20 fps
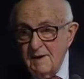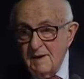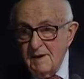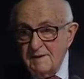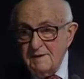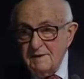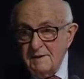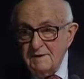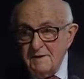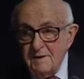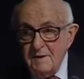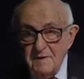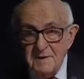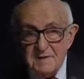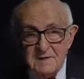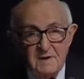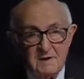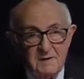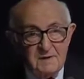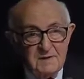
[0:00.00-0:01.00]
And it
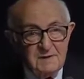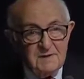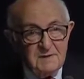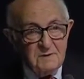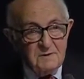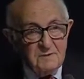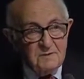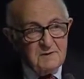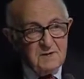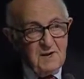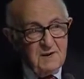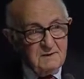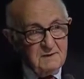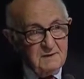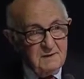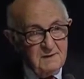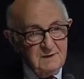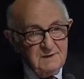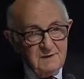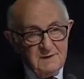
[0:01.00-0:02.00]
was only through
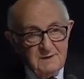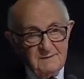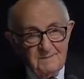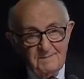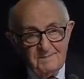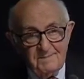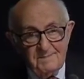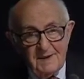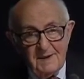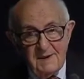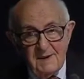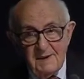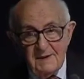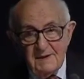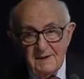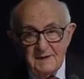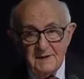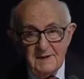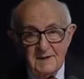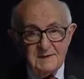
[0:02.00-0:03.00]
justice
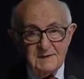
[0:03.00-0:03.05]
here